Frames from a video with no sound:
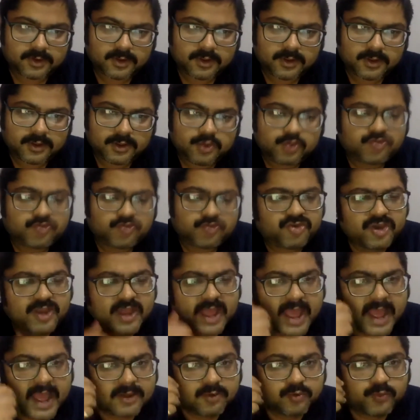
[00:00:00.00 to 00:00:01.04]
you,
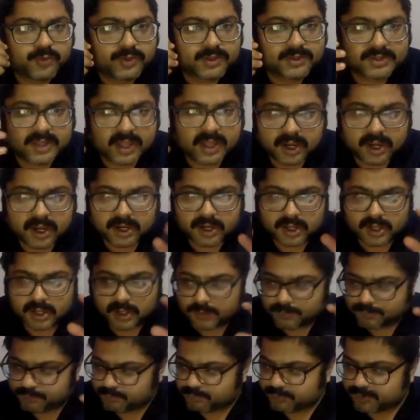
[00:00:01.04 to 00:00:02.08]
and with the uh,
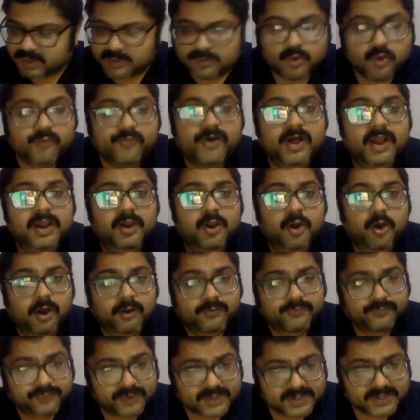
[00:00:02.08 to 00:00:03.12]
removal of
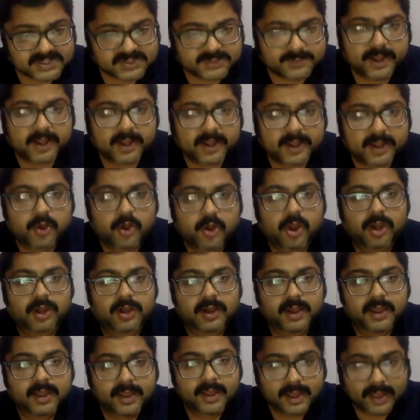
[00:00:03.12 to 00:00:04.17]
East Bengal
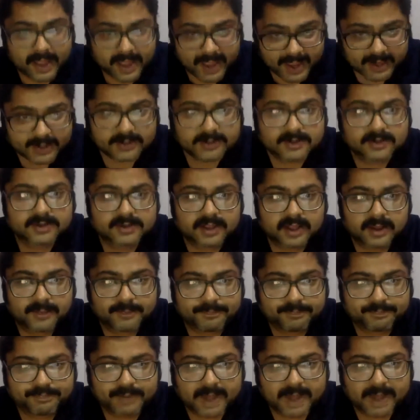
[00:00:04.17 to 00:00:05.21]
and the
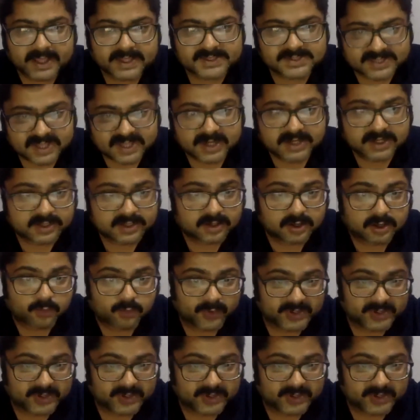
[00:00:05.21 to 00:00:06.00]
Pakistan, uh,